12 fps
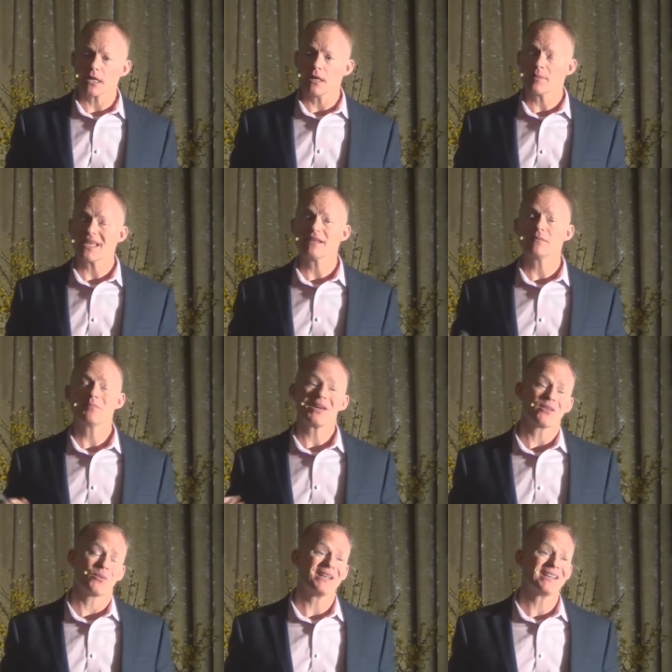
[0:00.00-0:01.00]
And
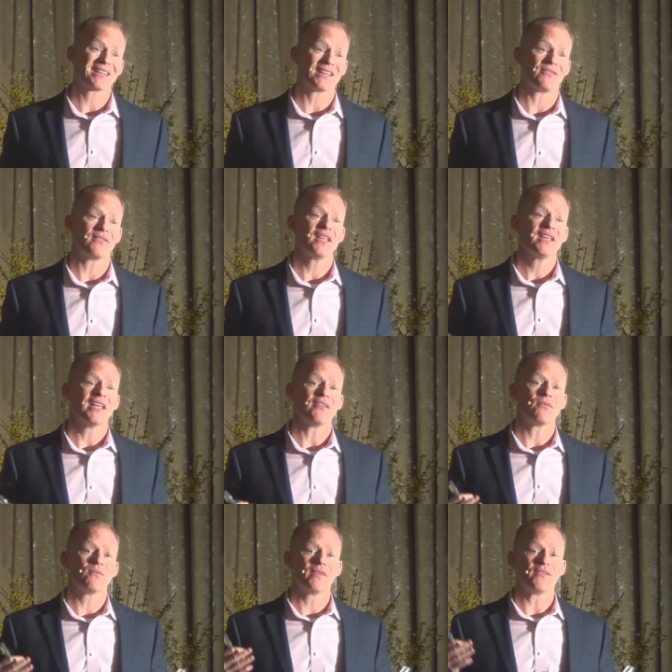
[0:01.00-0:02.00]
by the way, Nick,
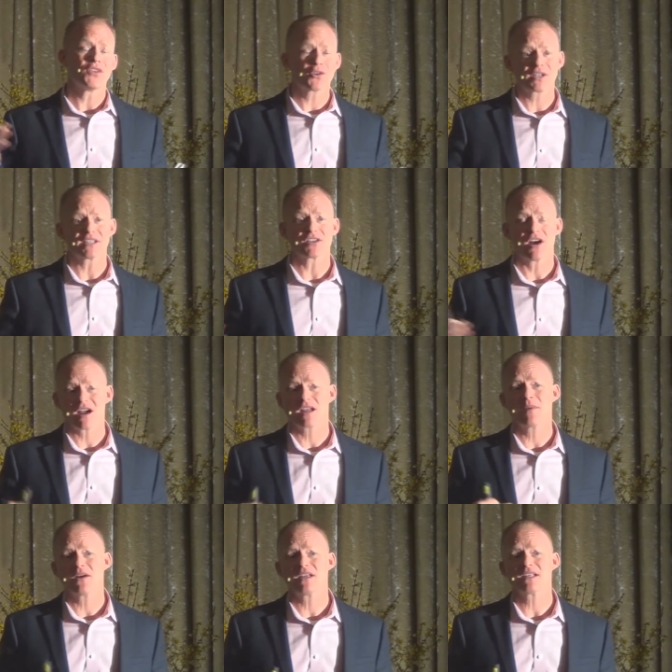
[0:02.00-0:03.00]
if you're going to
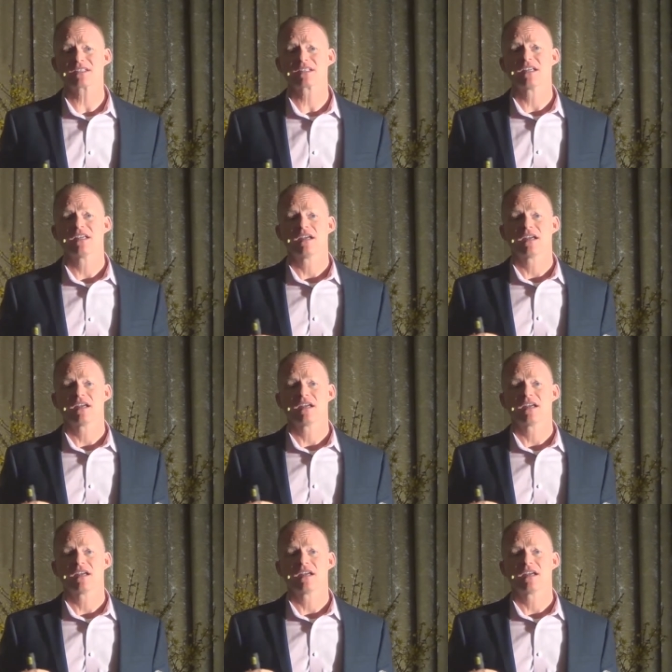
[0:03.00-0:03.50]
talk about us,